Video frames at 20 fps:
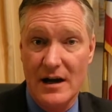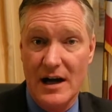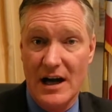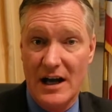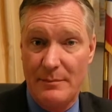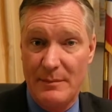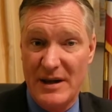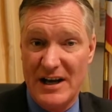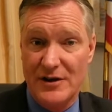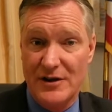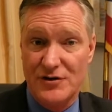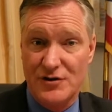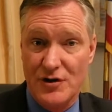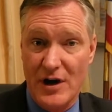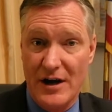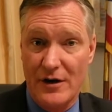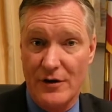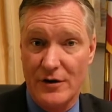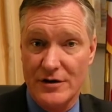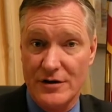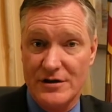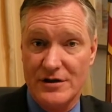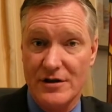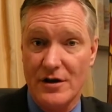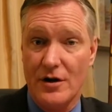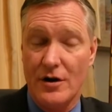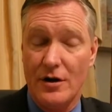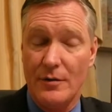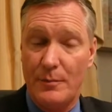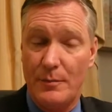administrators
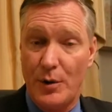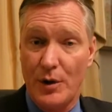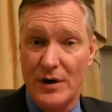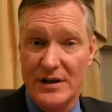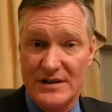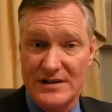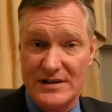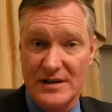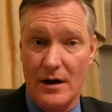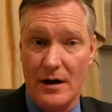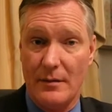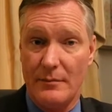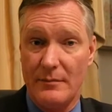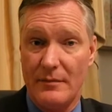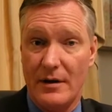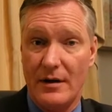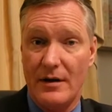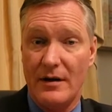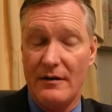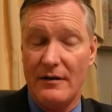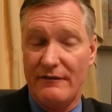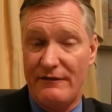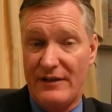put some